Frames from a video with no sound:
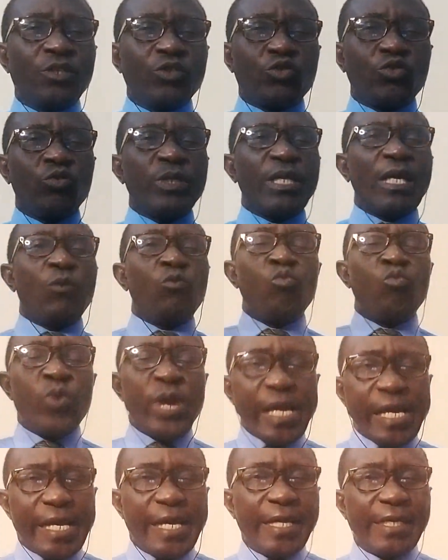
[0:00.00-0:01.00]
So the
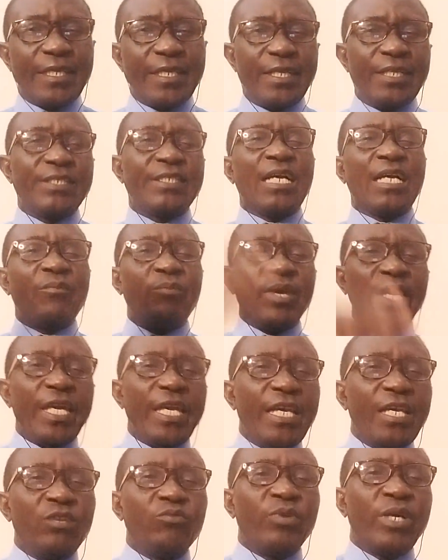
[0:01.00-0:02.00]
wicked, it shall be
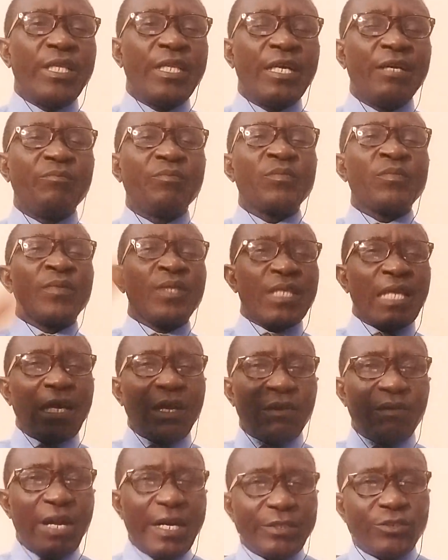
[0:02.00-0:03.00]
ill with them.
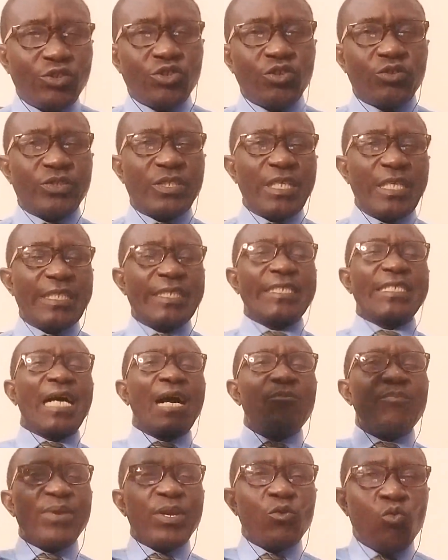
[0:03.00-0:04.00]
The righteous, it
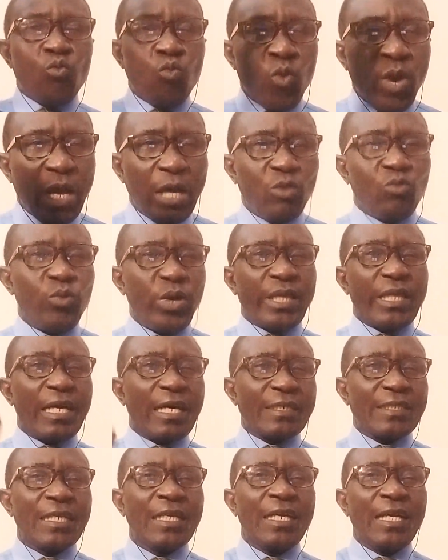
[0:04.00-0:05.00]
shall be well with
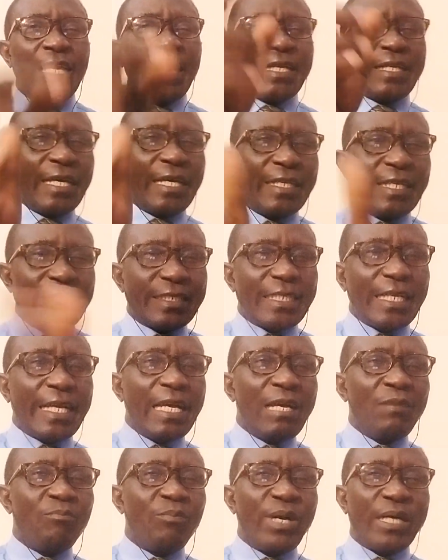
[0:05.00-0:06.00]
us. And then the
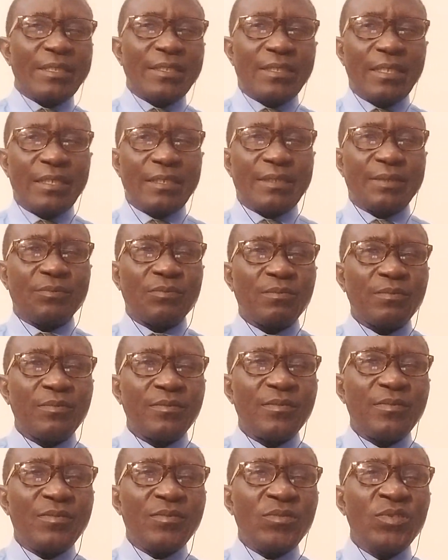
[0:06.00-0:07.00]
second part says,
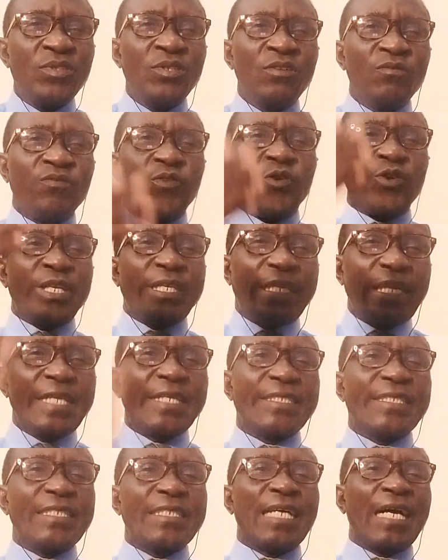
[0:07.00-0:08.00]
for
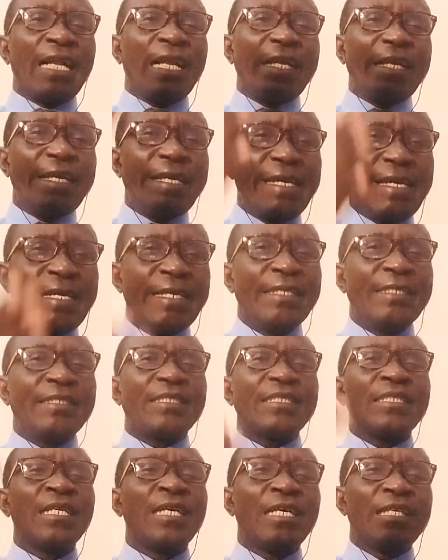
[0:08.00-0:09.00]
they shall
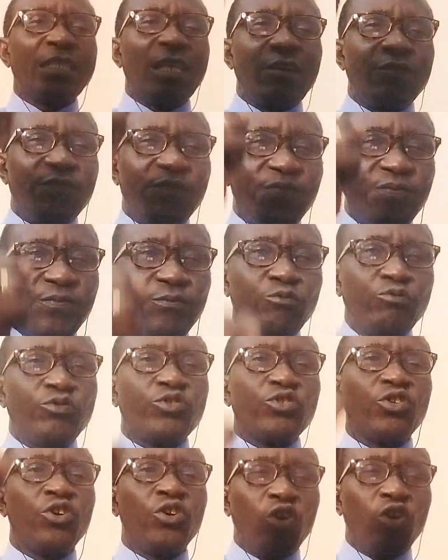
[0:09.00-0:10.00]
eat the fruit